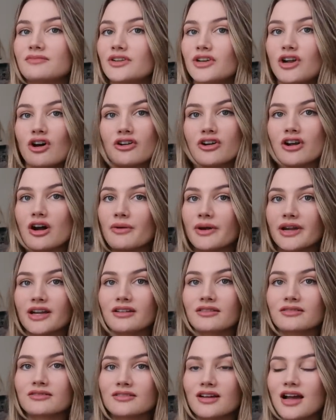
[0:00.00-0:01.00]
not
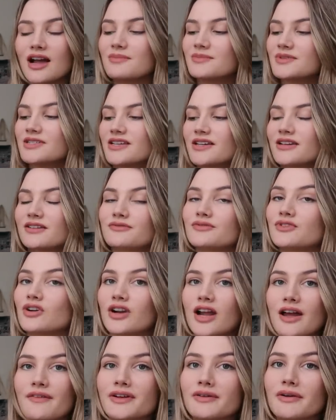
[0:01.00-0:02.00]
knowing. I'm sick of
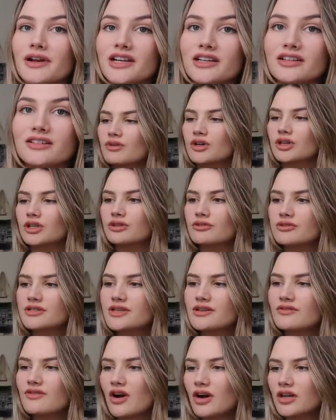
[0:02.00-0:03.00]
not having read it.
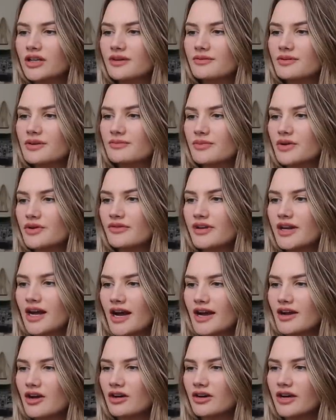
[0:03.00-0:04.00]
Reclusive Hollywood movie
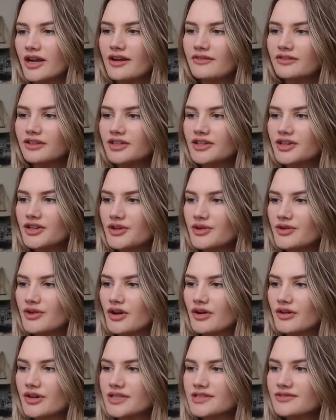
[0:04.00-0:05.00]
icon Evelyn
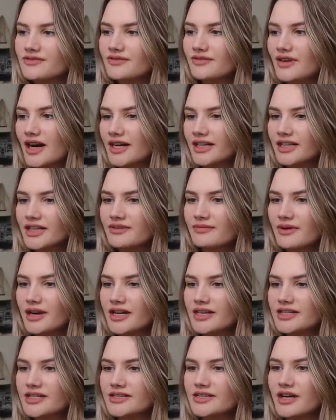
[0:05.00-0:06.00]
Hugo is finally
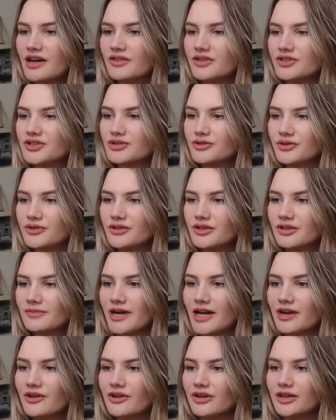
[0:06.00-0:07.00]
ready to tell the truth
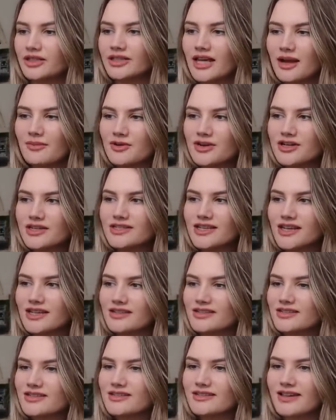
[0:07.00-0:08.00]
about her glamorous
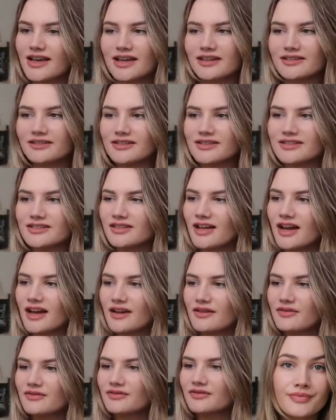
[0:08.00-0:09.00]
and scandalous
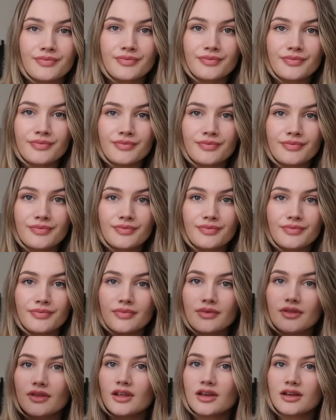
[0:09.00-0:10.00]
life.
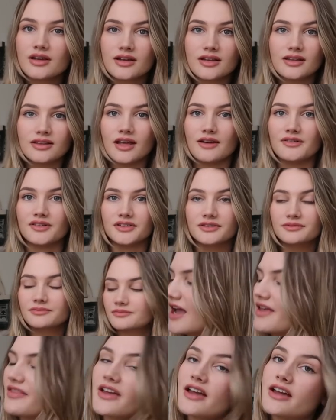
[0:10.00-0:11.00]
Love it.
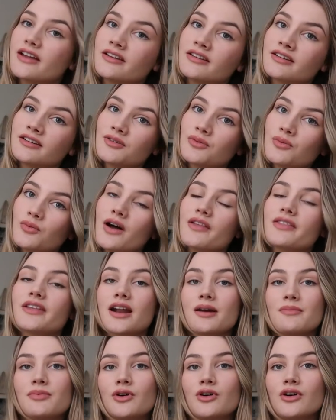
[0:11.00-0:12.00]
And then one that
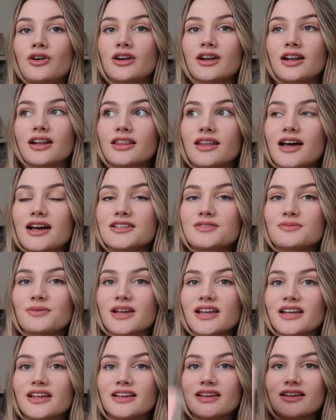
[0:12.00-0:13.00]
I bought last
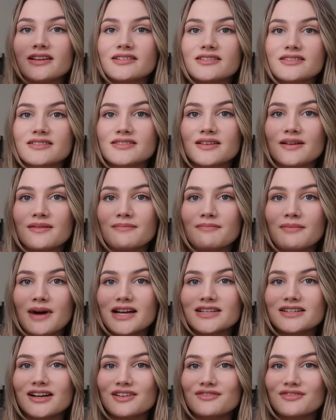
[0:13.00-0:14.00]
week is
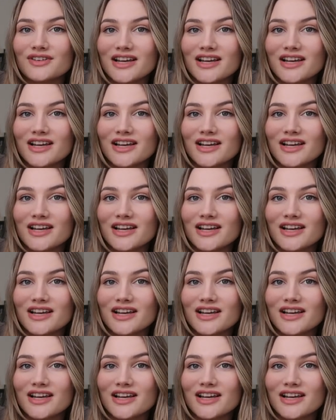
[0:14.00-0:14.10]
My Dark